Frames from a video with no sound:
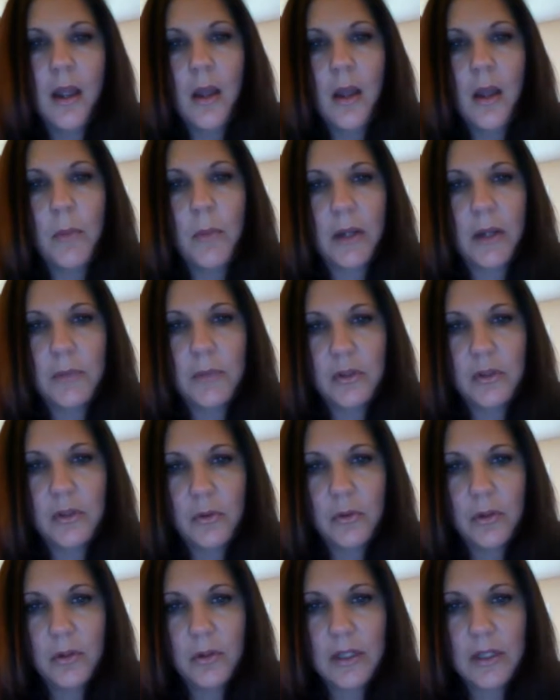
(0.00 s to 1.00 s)
But a
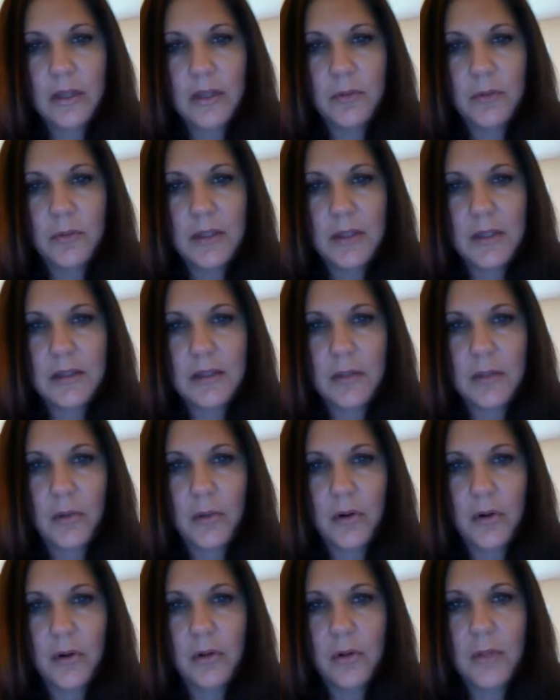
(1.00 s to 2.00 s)
majority, the reason a
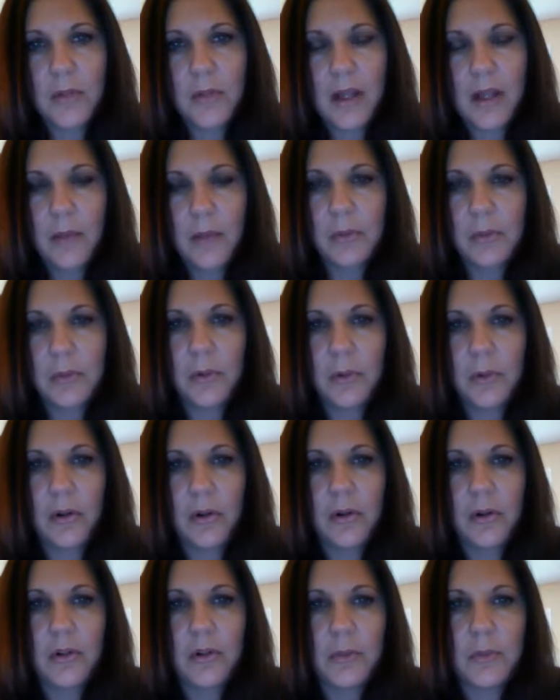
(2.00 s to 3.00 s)
broker becomes a
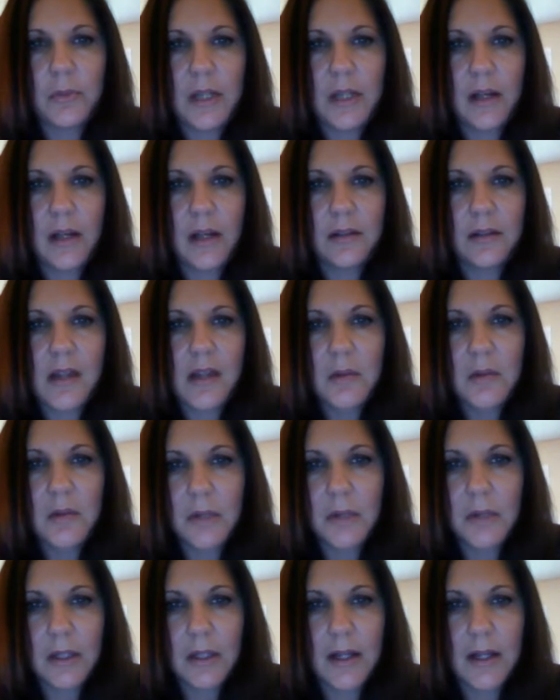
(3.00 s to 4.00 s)
broker is because they
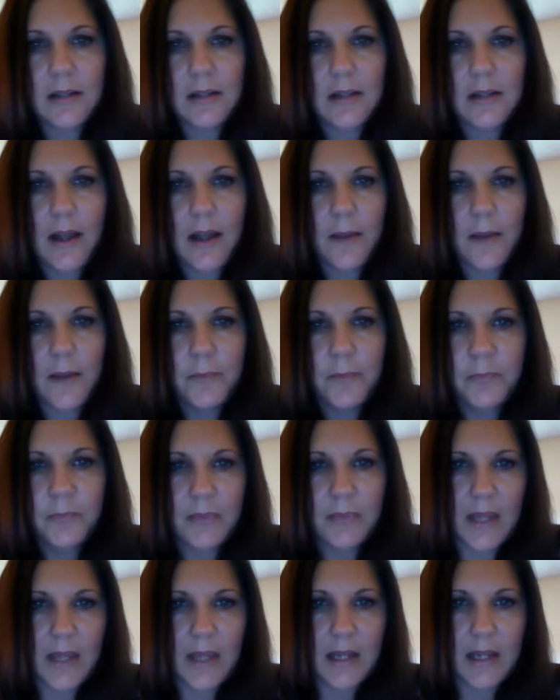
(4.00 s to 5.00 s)
realize that
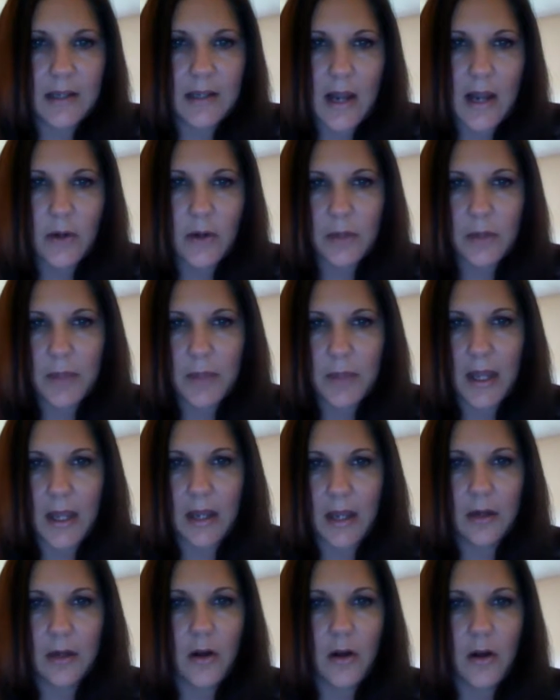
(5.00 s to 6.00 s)
they can now get
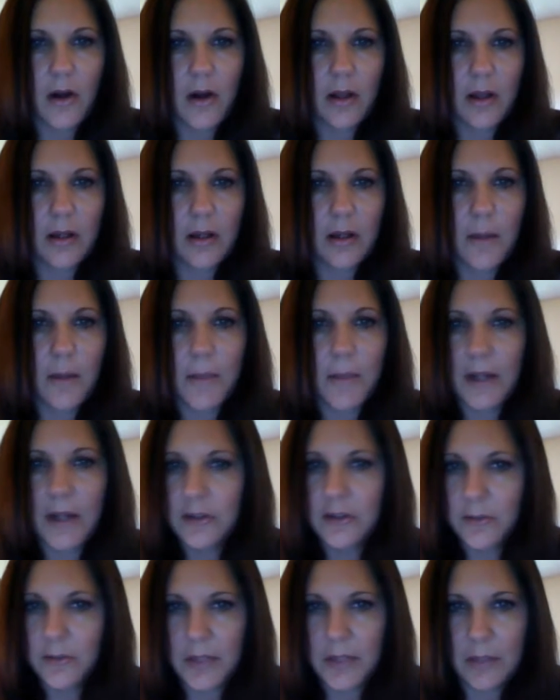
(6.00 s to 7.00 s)
paid on a
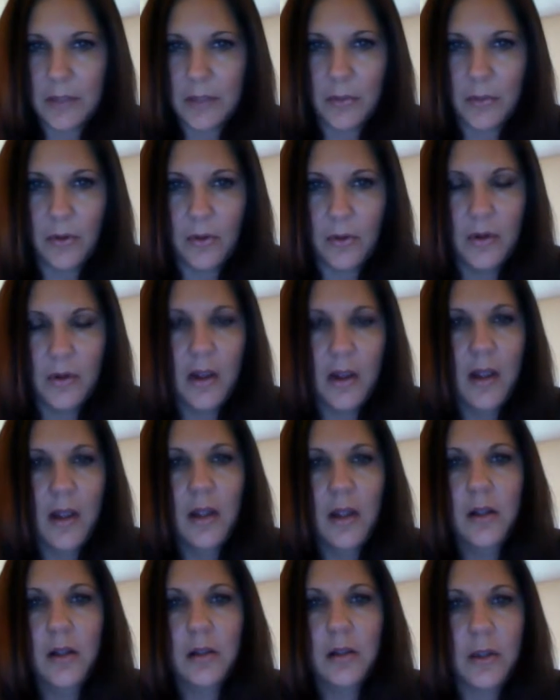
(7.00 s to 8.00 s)
bunch of people,
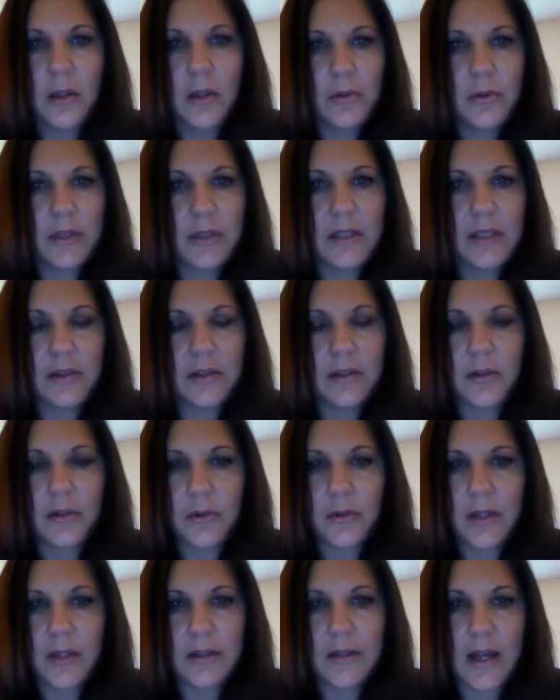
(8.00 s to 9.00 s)
closings and their
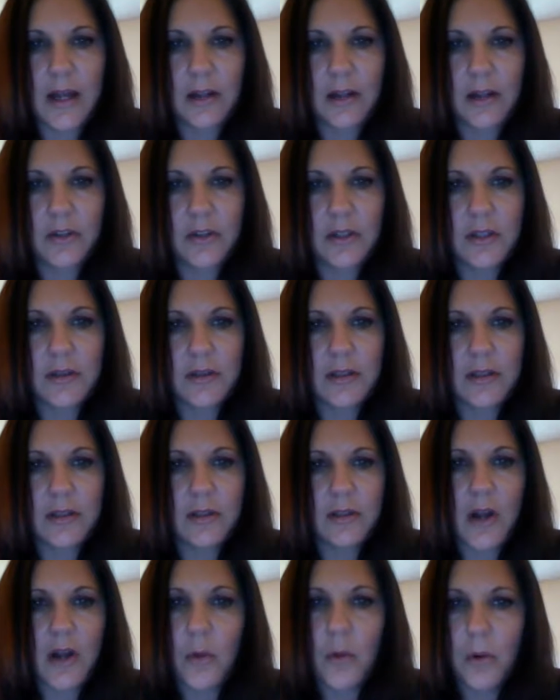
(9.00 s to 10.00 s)
transactions, and they're
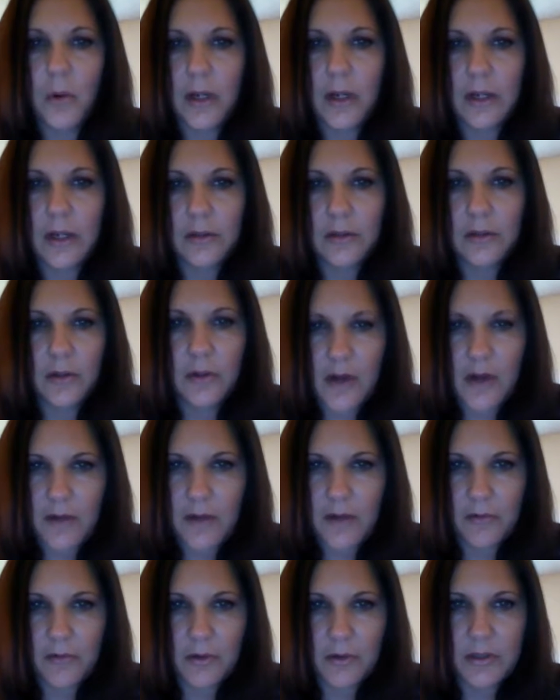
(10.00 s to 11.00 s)
not working on their own
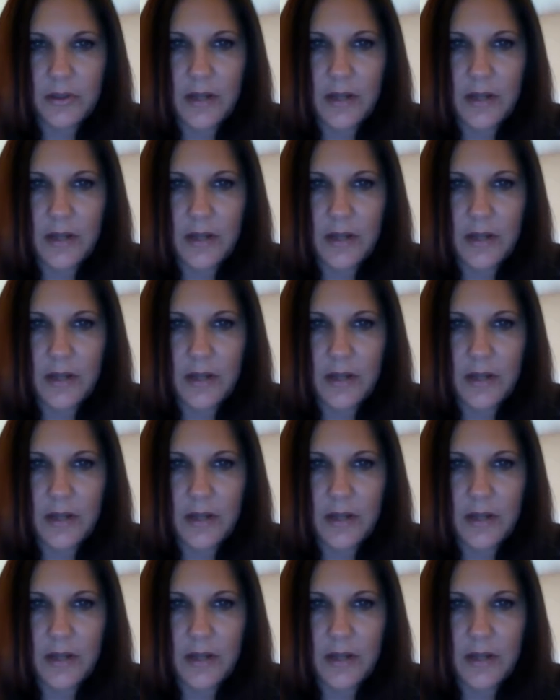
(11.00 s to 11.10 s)
efforts.